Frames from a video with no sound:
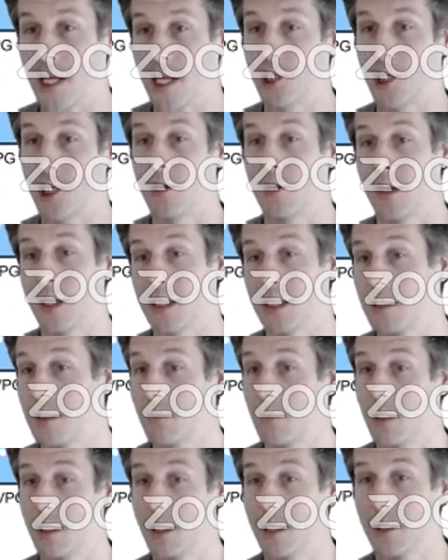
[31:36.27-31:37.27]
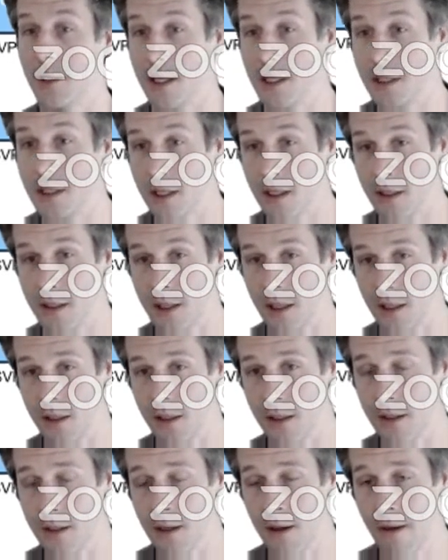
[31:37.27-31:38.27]
and generates simulator
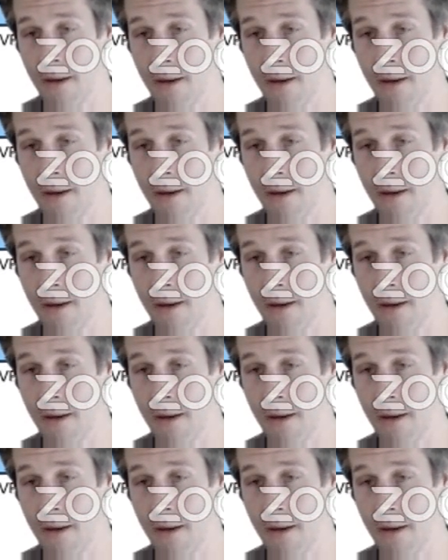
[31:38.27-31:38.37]
instances.